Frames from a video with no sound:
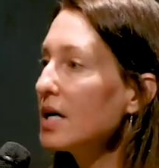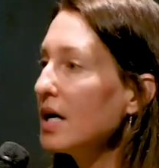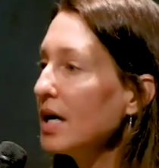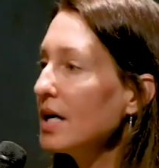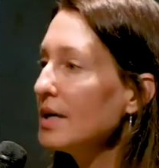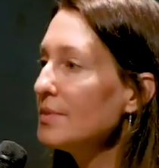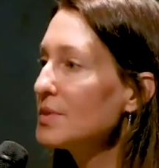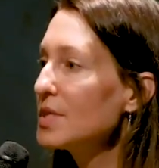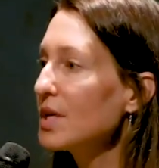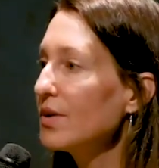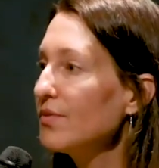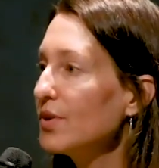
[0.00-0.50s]

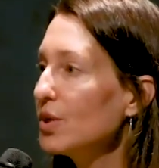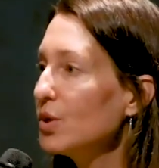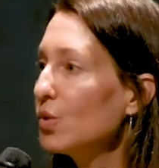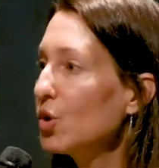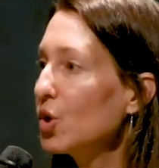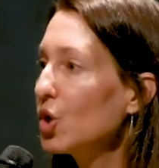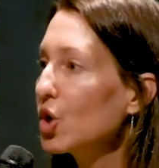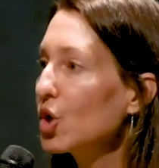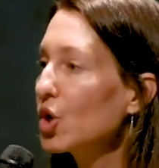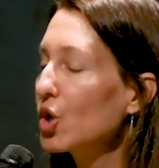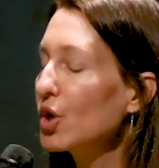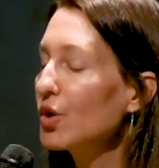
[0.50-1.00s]
times have you
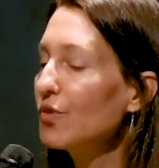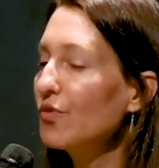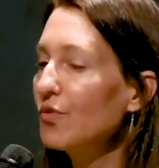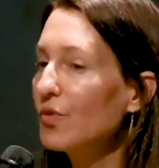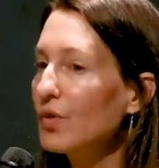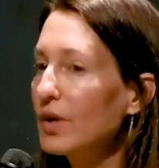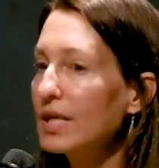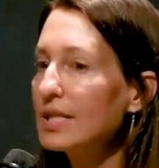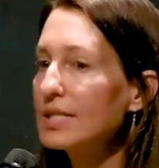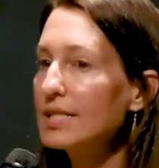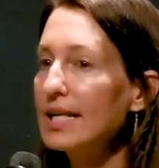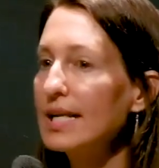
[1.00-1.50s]
heard,
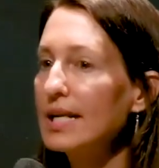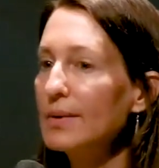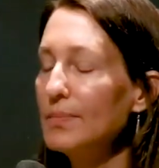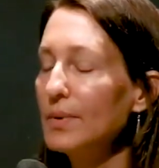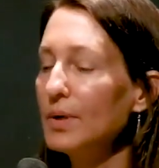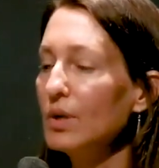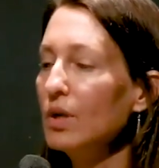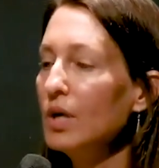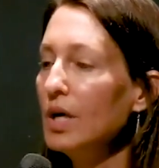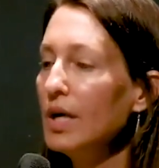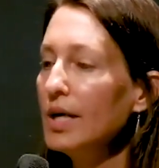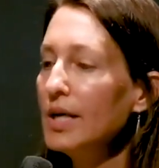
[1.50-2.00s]
for
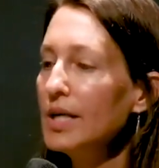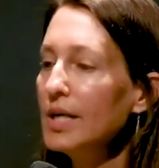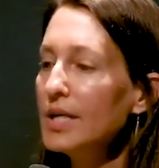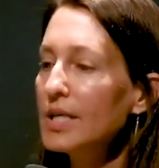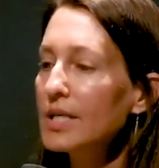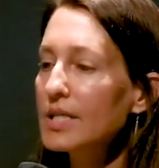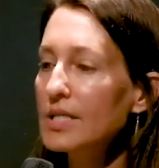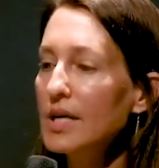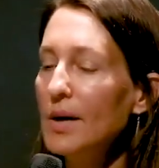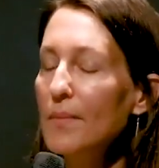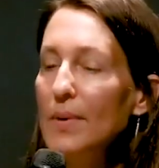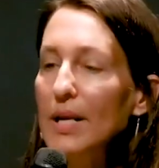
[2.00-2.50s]
example,
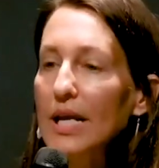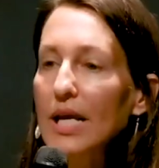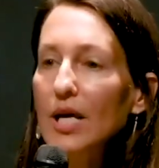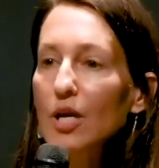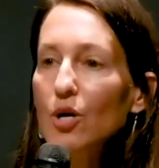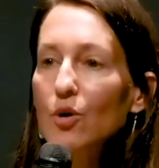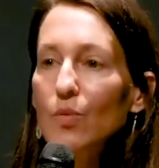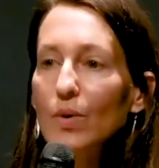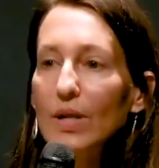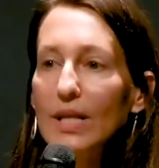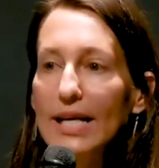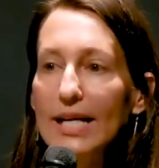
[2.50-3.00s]
somebody
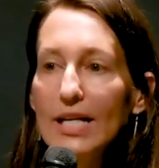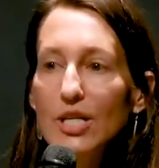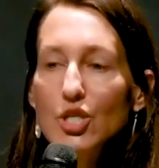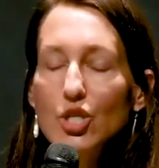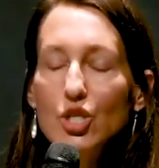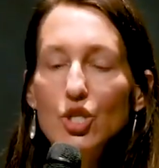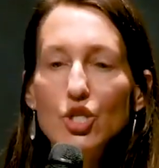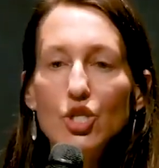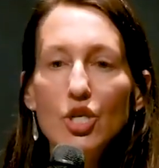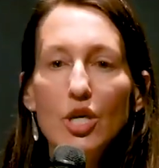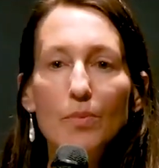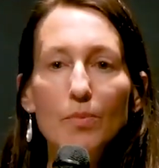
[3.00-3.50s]
in a
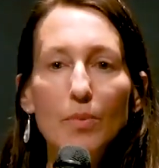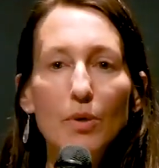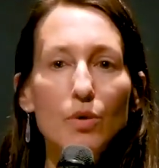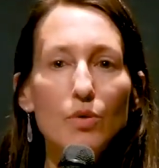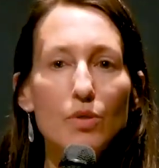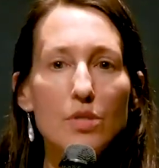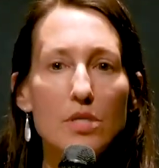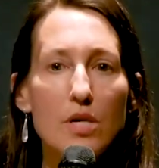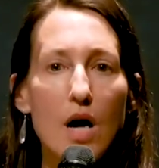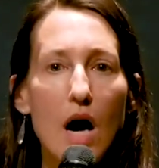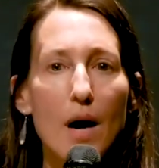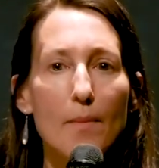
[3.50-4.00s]
relationship
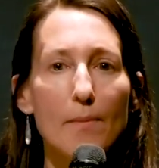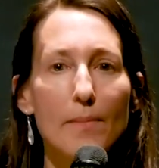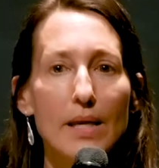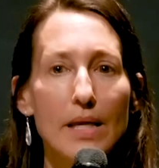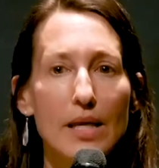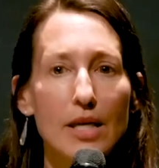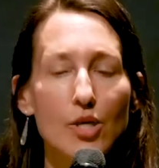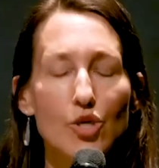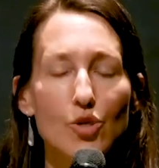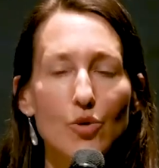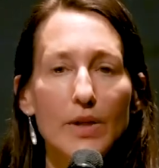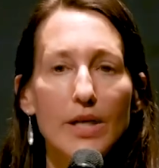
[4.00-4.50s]
who's not
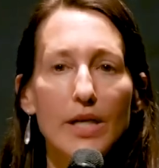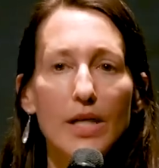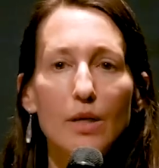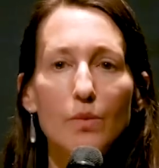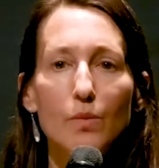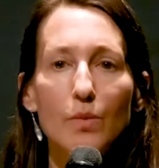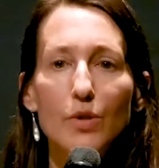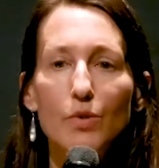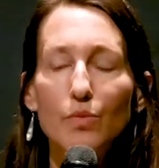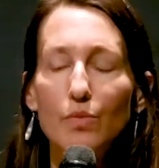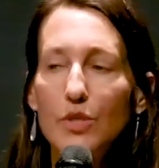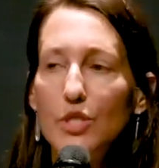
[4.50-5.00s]
being
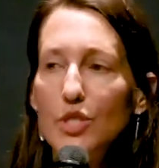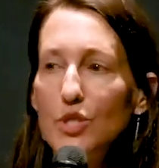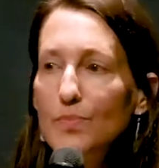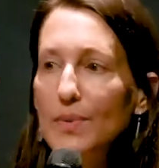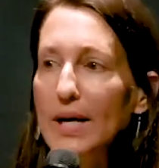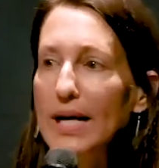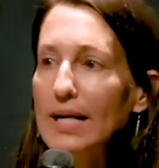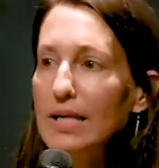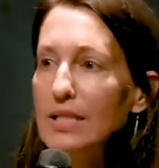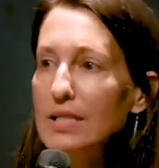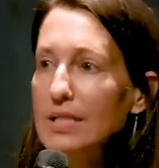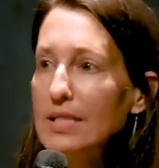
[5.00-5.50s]
treated with
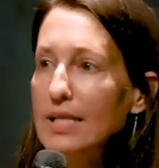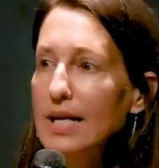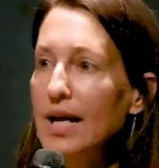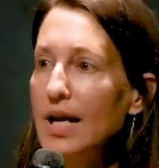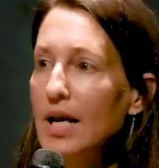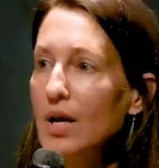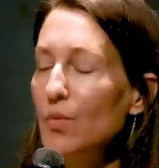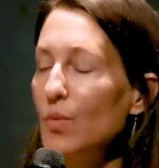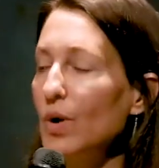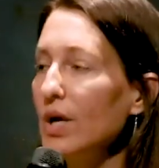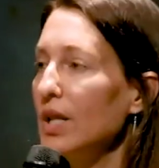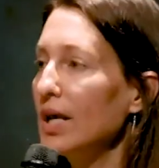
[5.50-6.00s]
respect
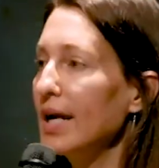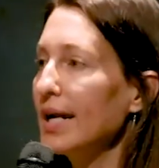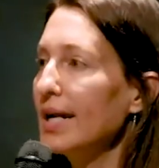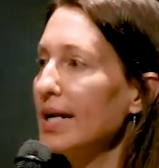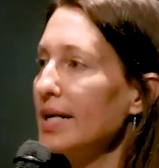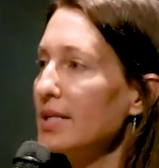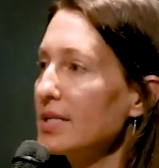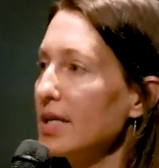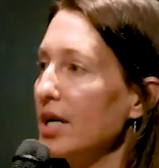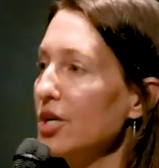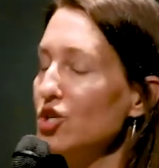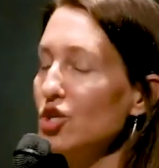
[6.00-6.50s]
saying, Well, I
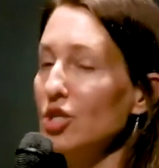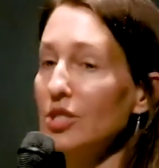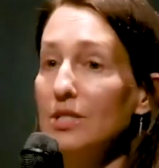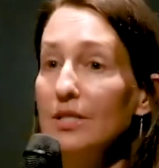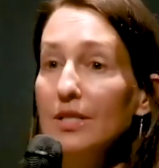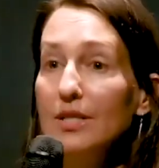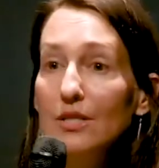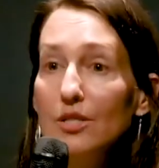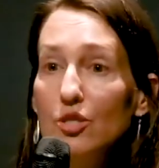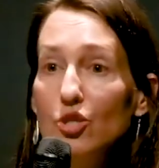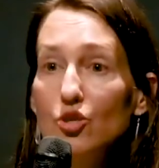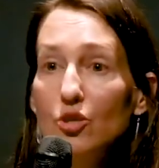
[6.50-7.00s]
guess I just
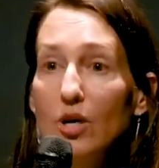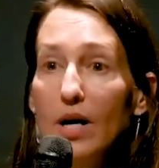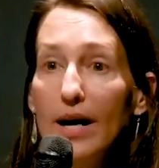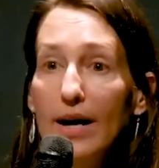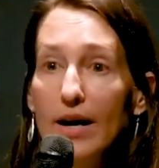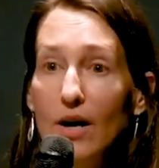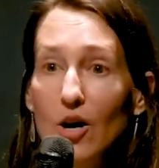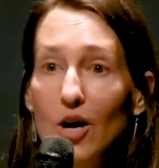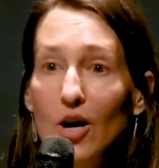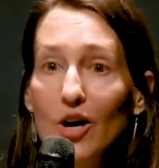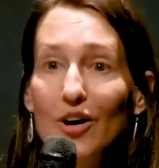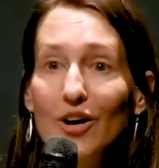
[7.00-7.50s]
need to try
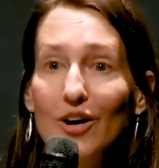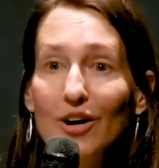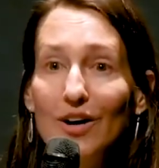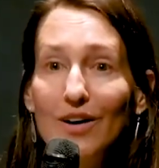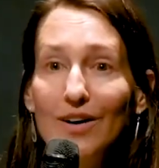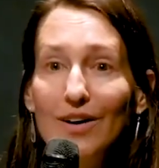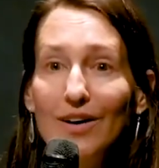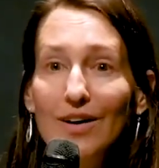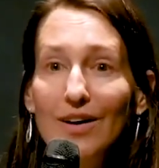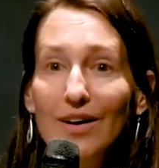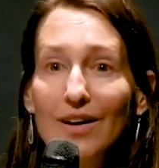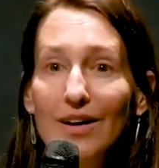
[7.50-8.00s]
harder.
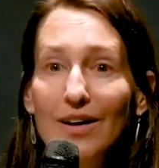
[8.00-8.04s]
